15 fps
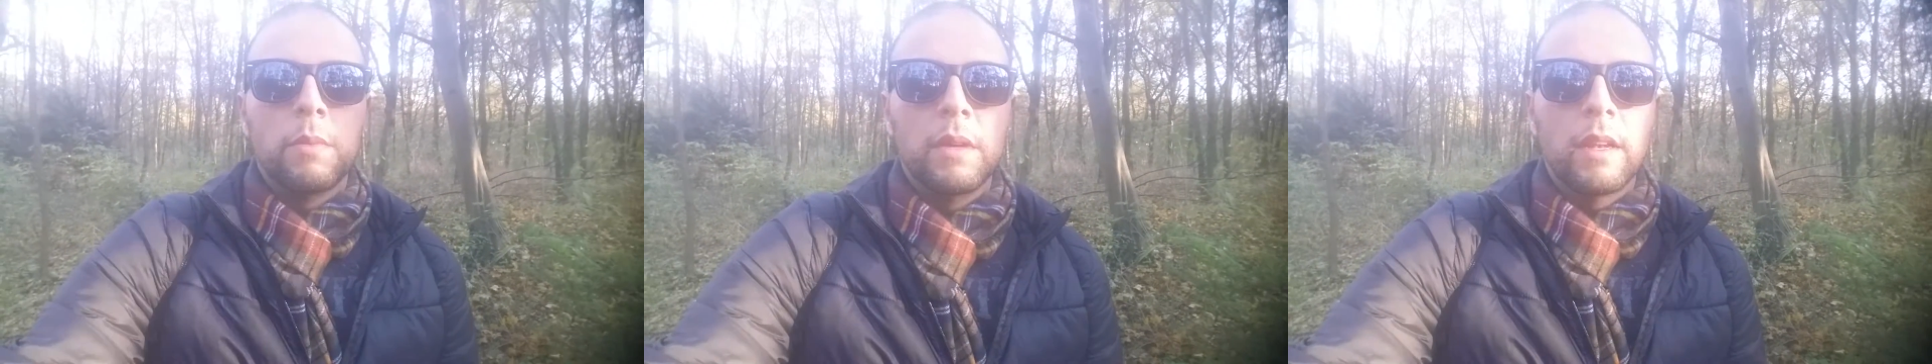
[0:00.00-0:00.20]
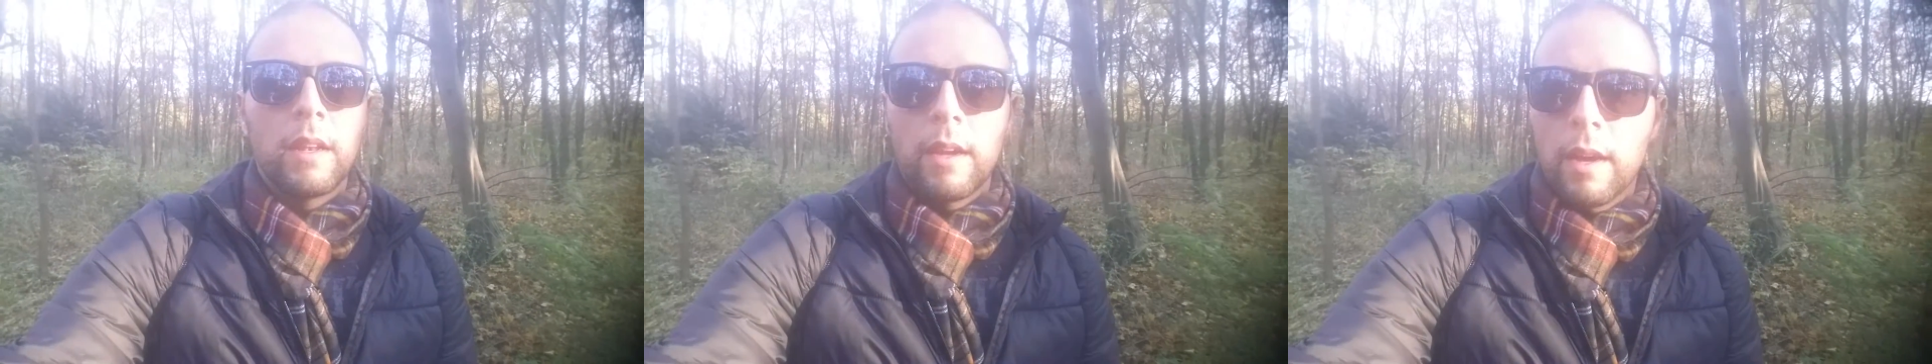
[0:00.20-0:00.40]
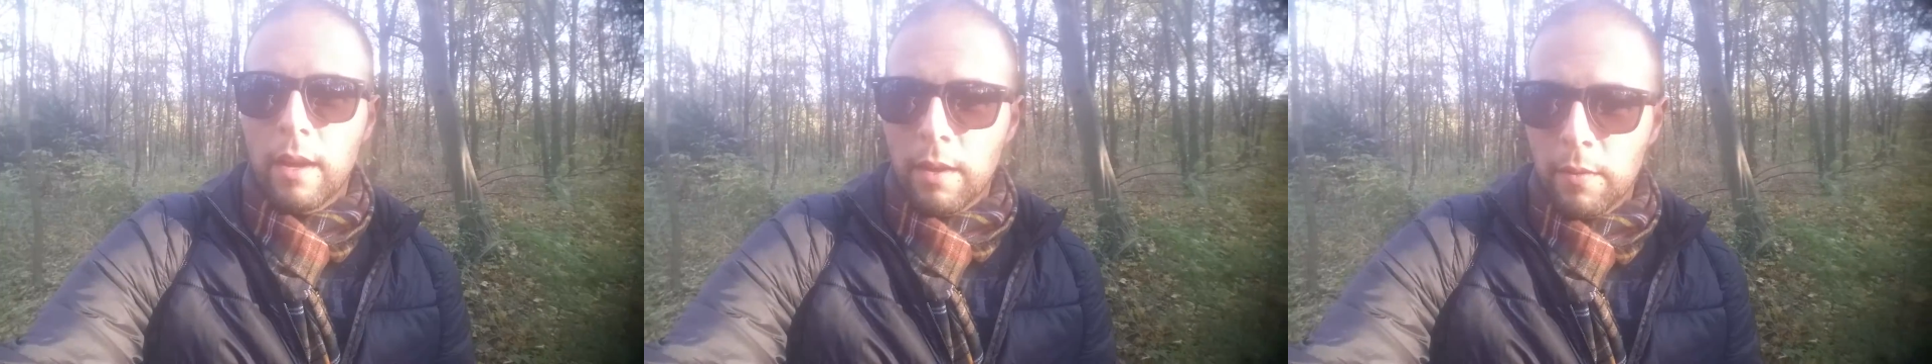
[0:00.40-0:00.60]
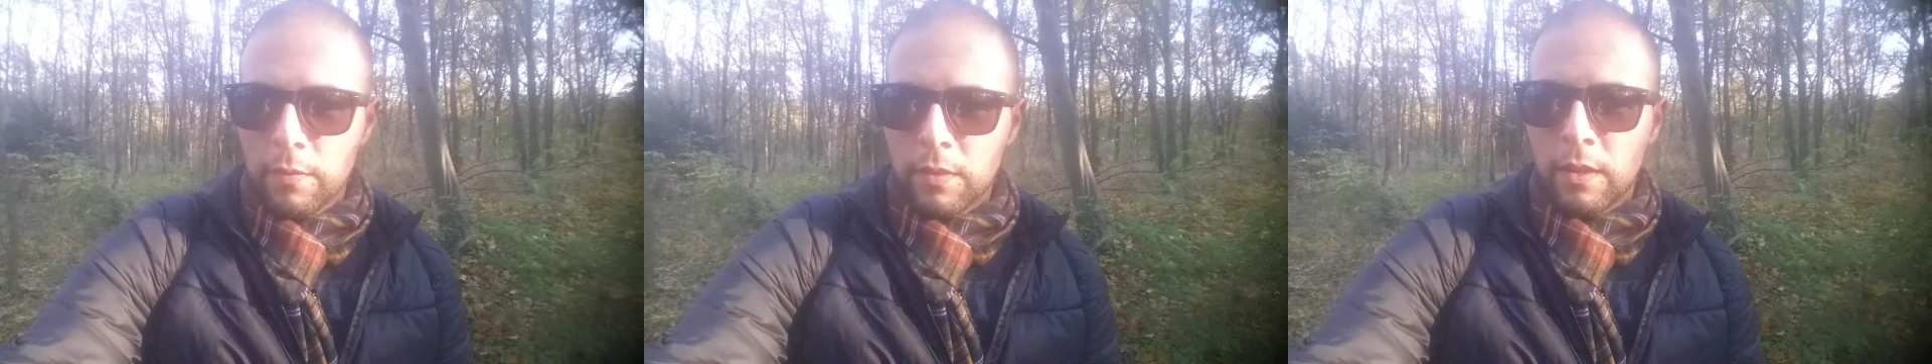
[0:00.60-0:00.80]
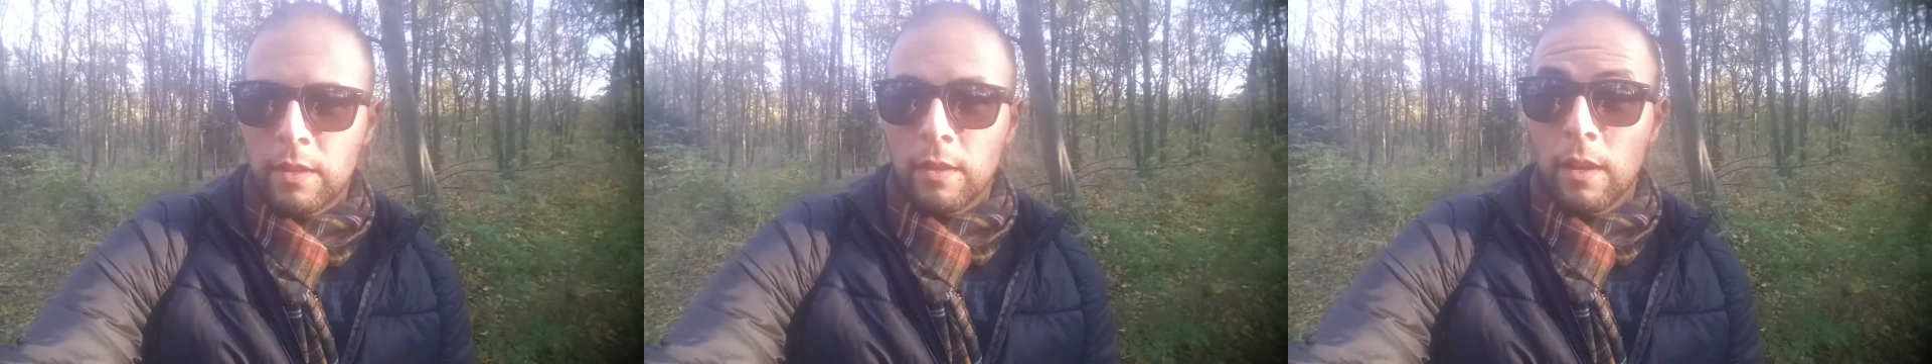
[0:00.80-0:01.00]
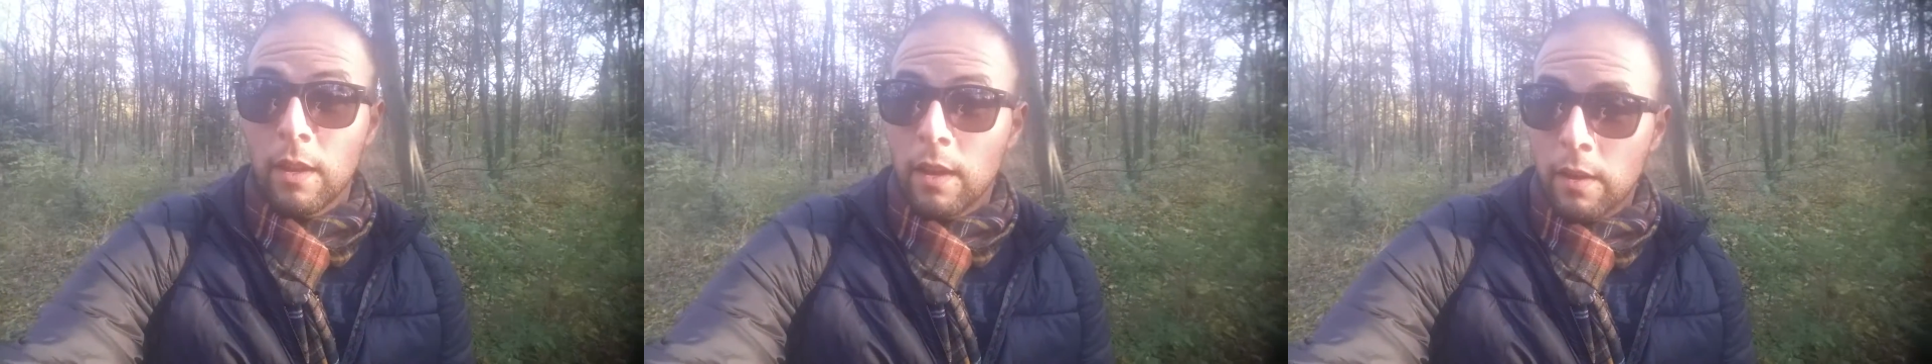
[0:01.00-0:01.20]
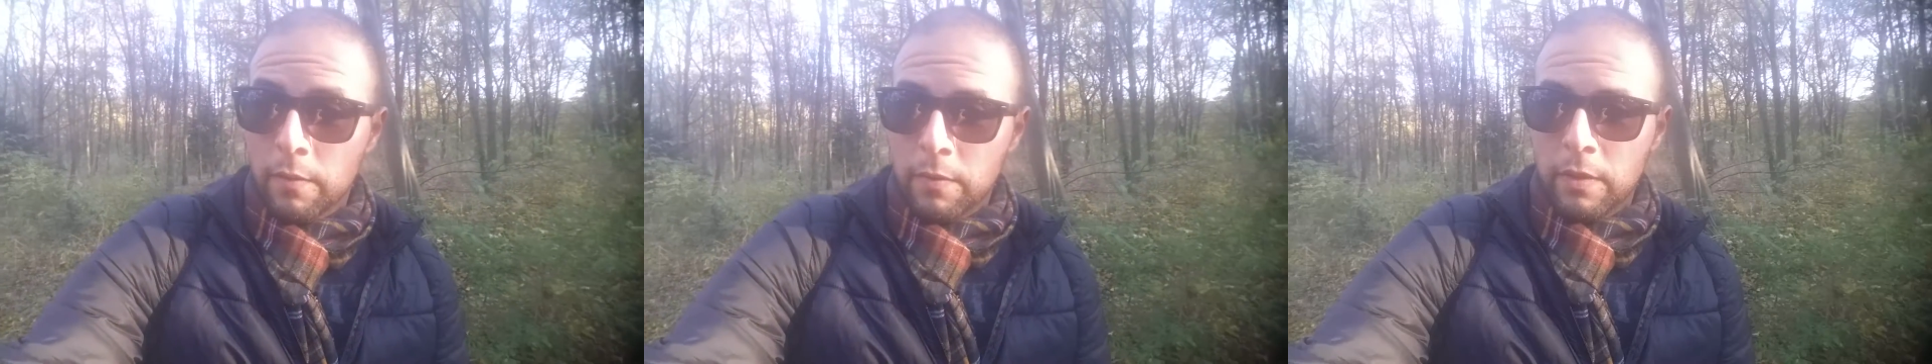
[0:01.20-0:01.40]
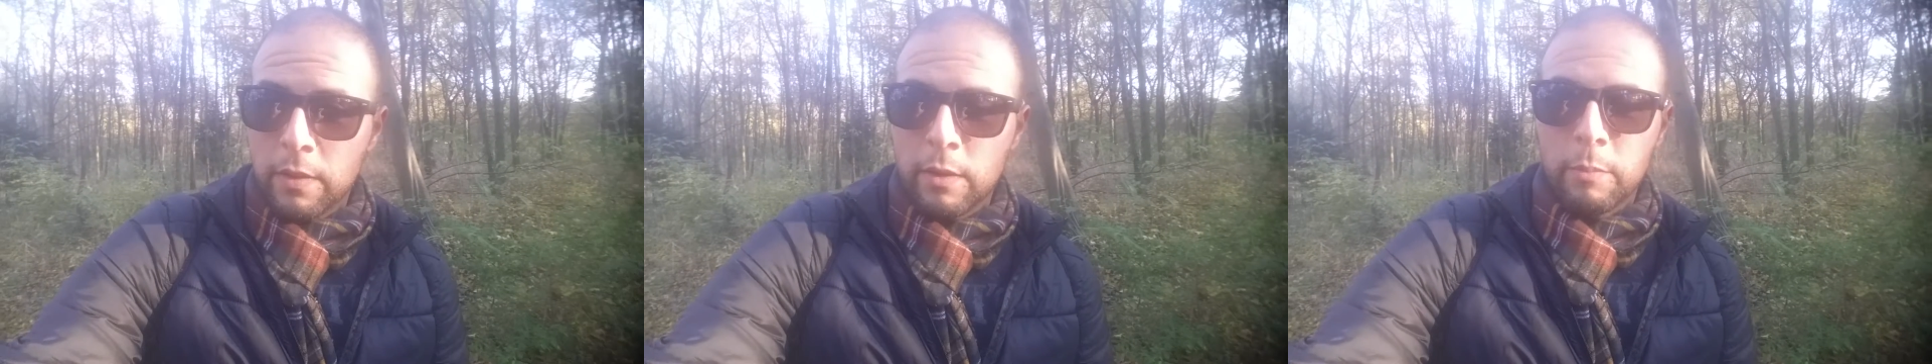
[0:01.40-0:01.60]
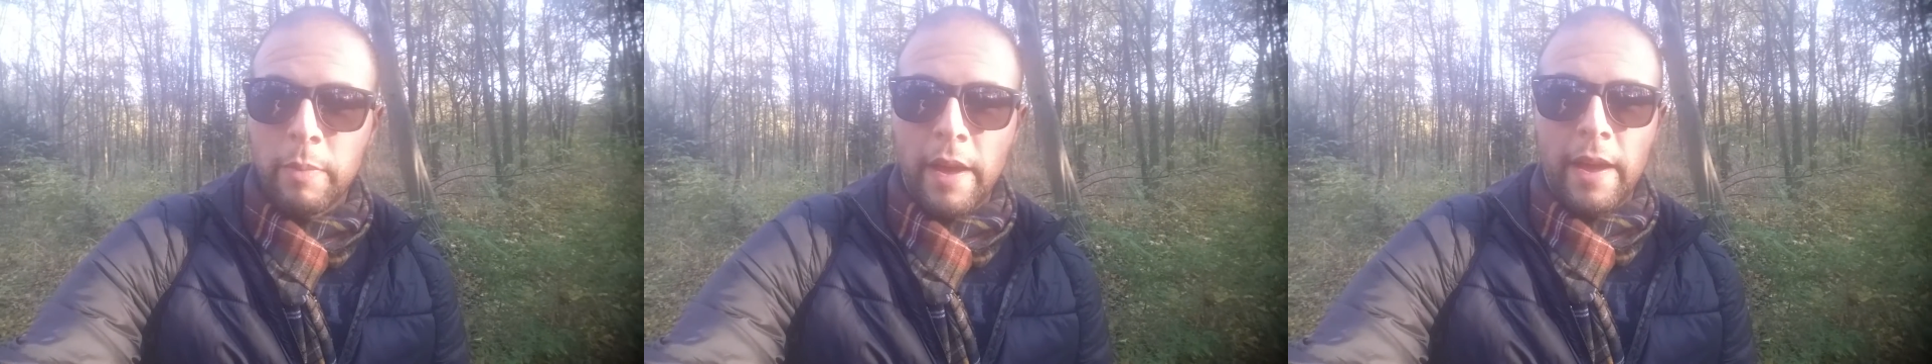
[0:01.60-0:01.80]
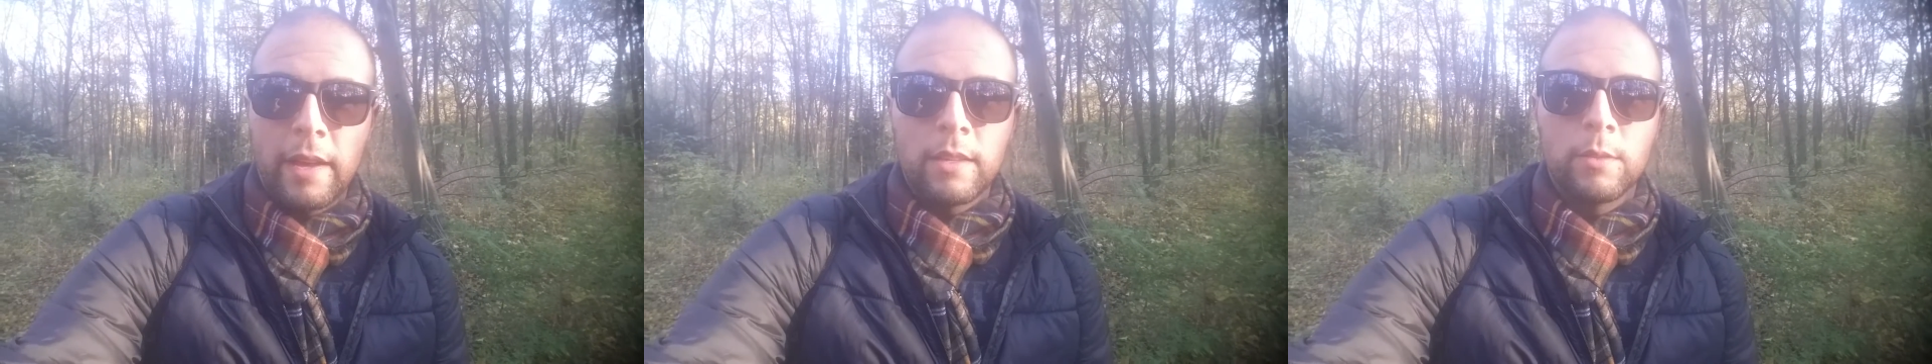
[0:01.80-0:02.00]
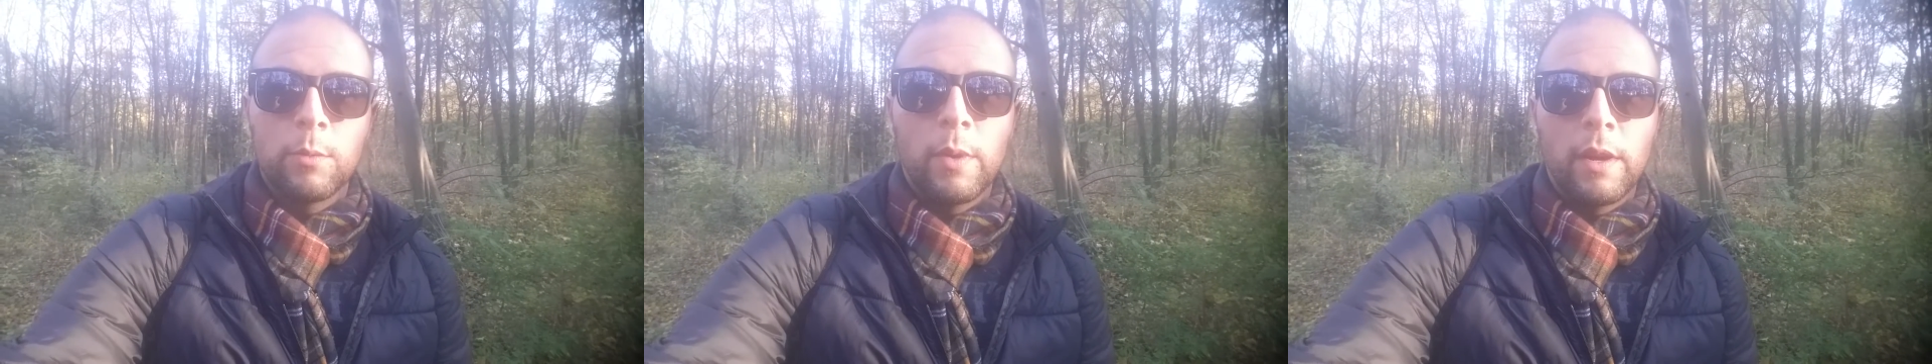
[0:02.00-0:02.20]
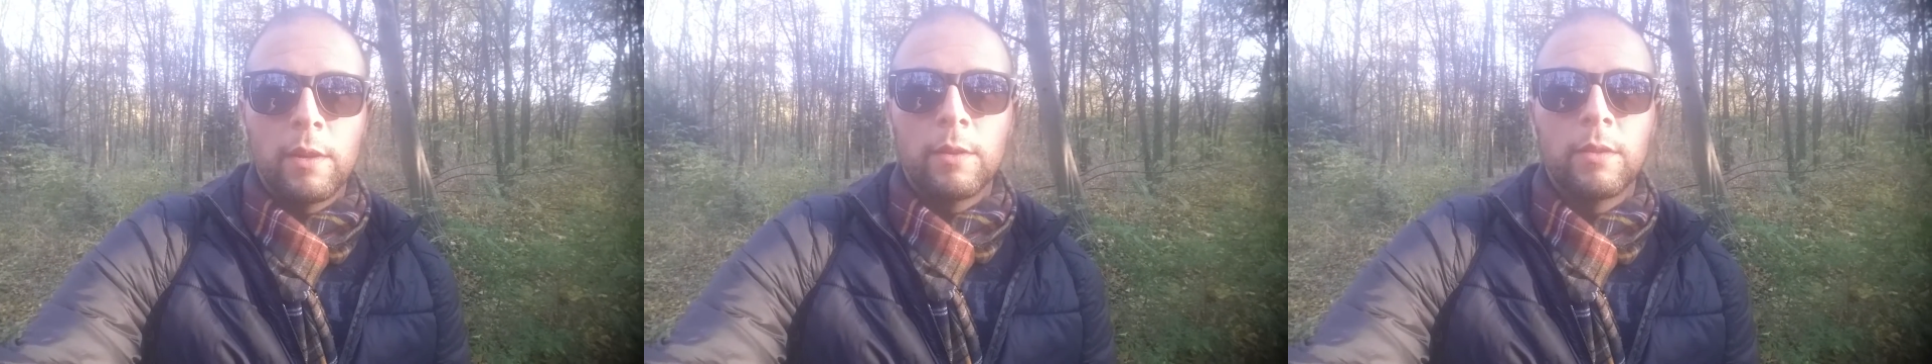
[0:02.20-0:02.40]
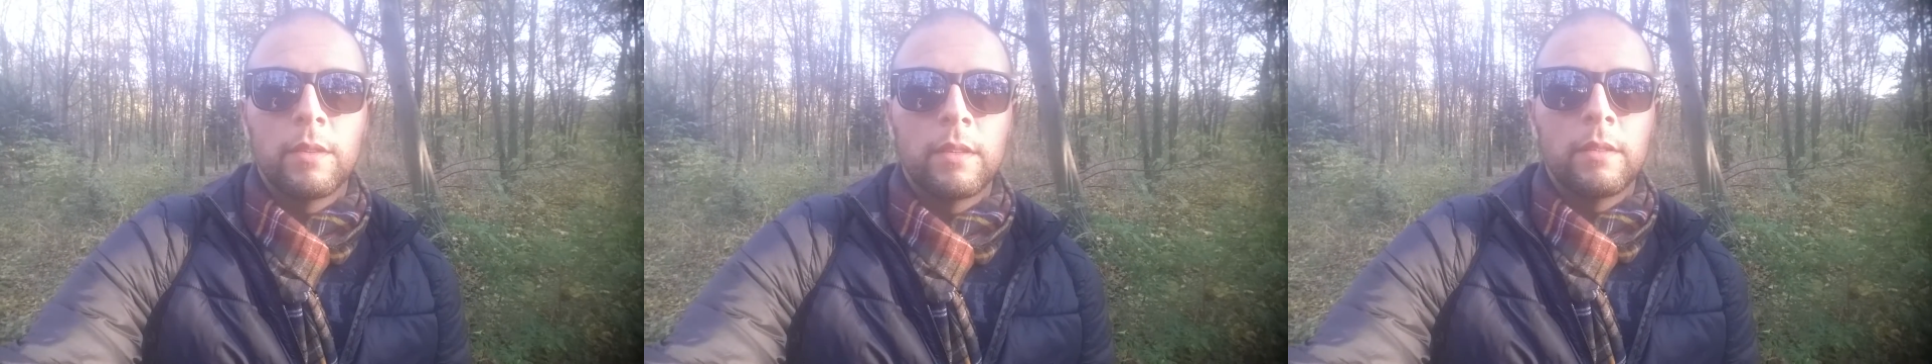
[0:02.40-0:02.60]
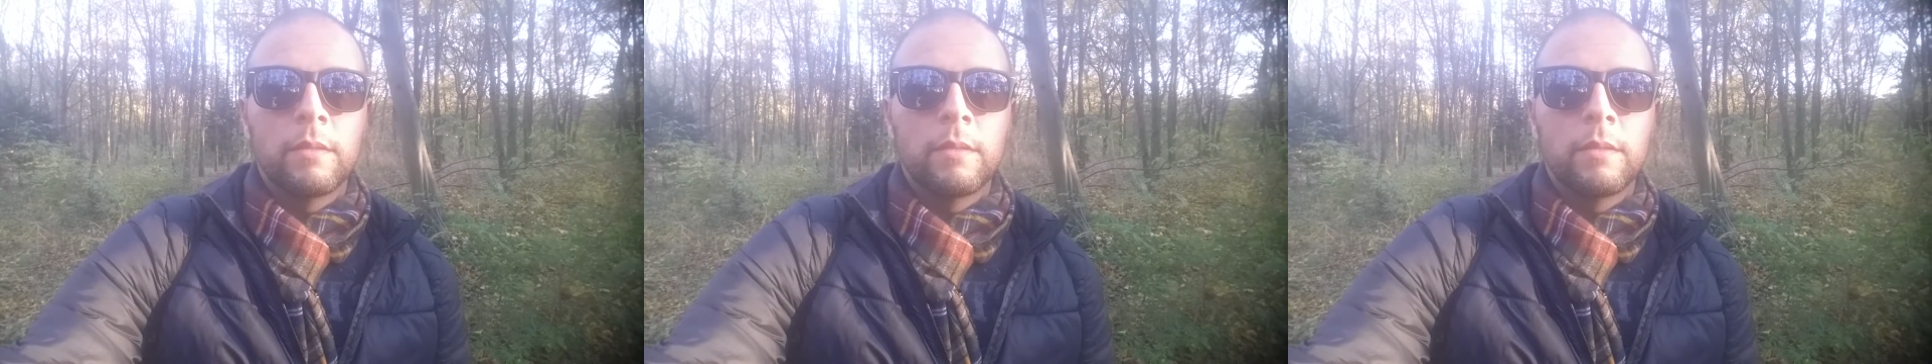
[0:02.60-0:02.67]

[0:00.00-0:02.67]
be loved and love back as well,